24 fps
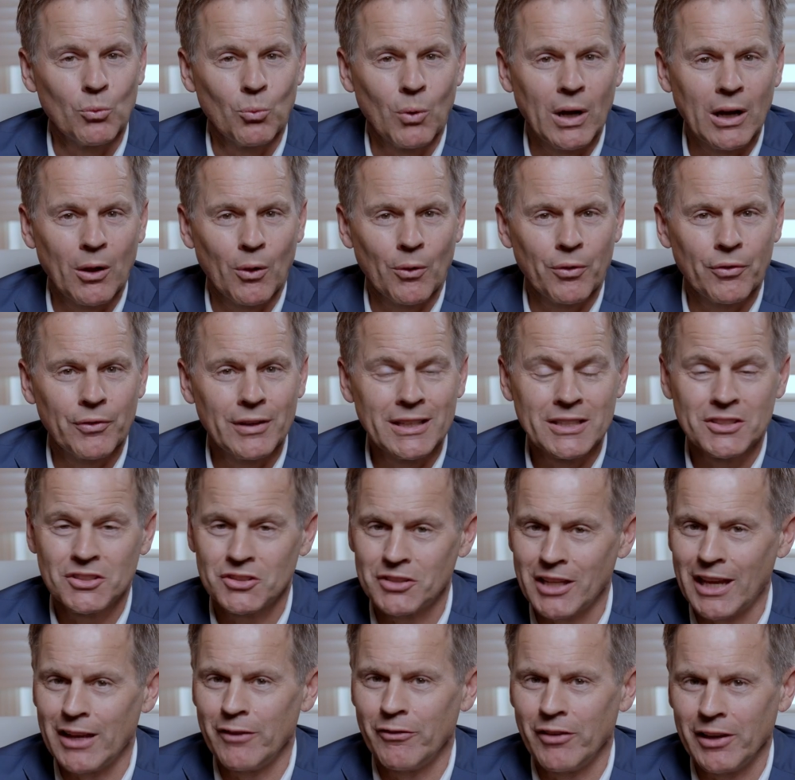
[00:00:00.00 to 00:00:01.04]
wealth is
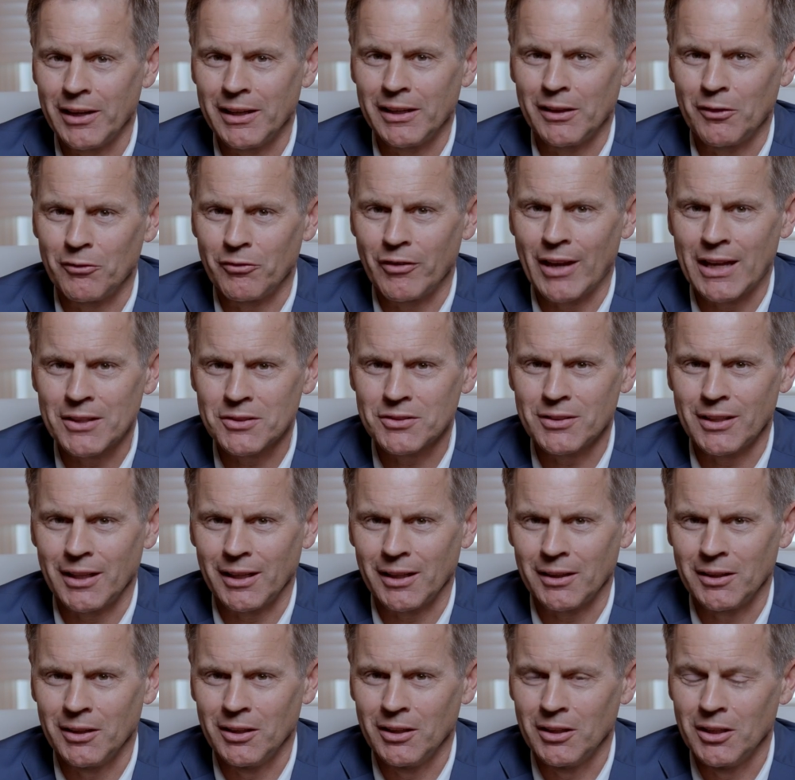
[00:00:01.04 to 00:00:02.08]
saving and investing.
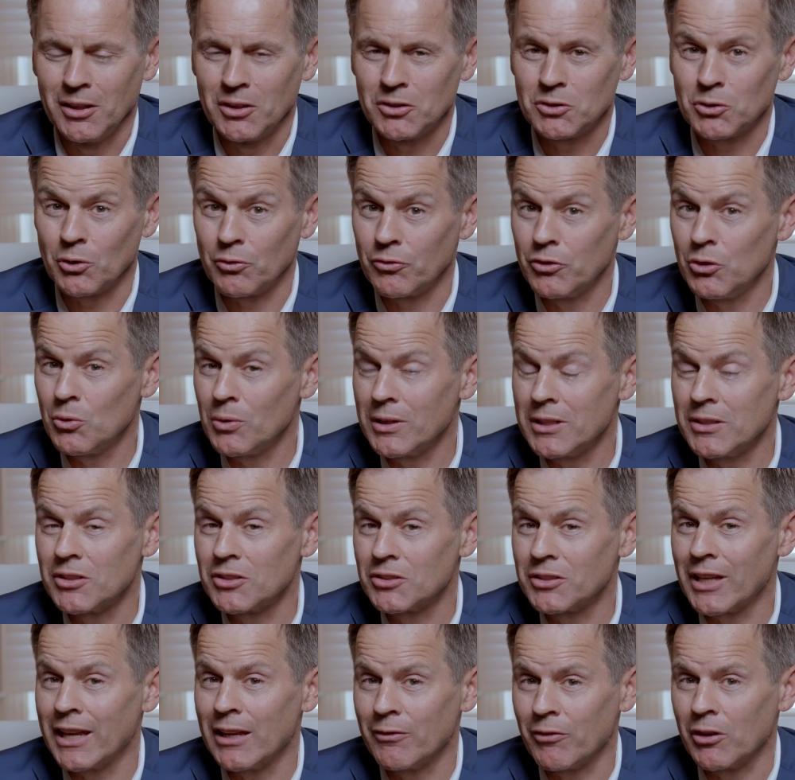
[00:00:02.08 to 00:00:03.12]
So if you can
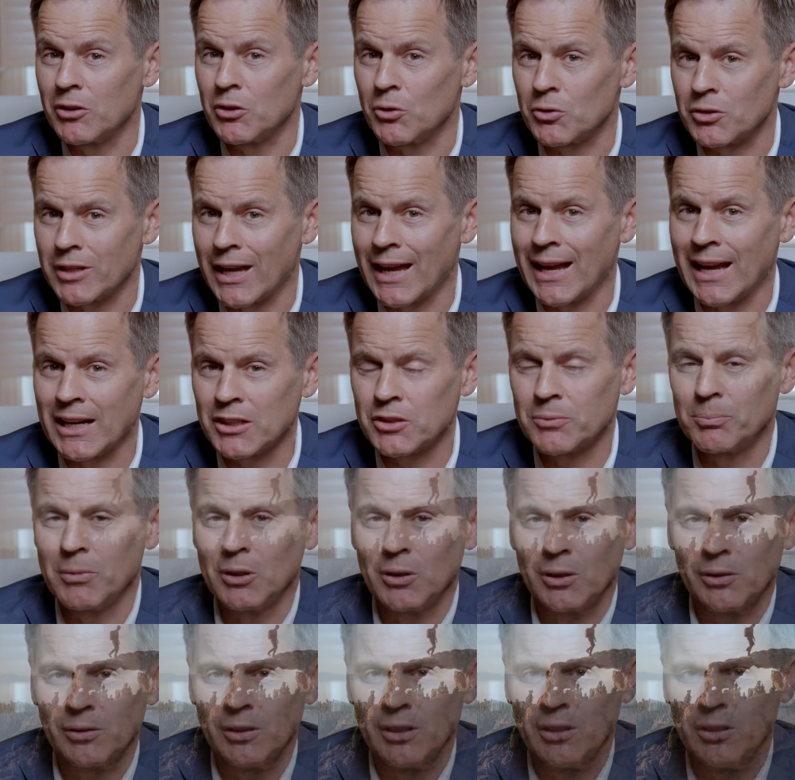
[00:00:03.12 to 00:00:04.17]
save on your tax
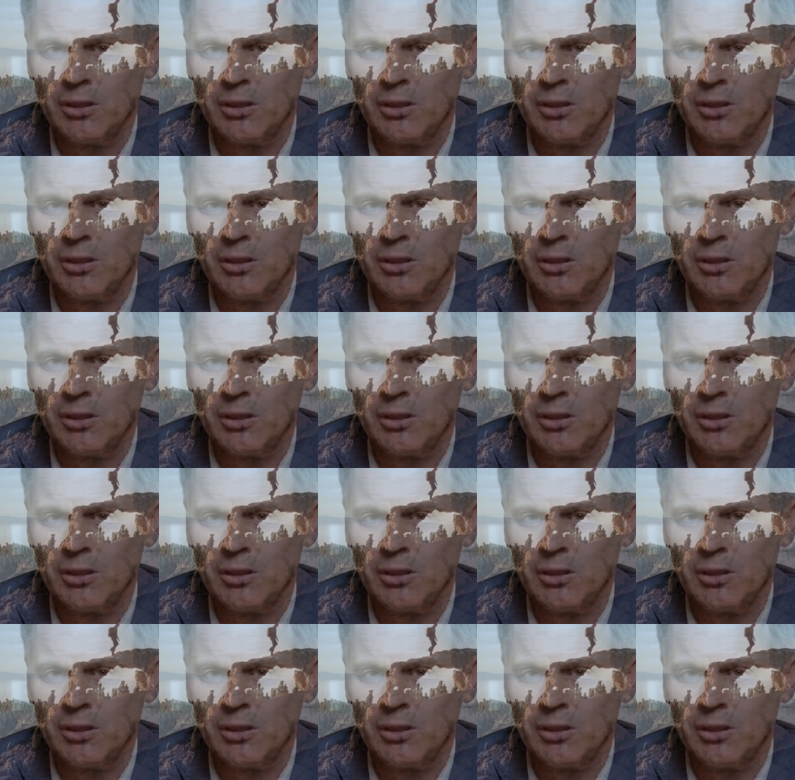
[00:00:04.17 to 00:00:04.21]
bill,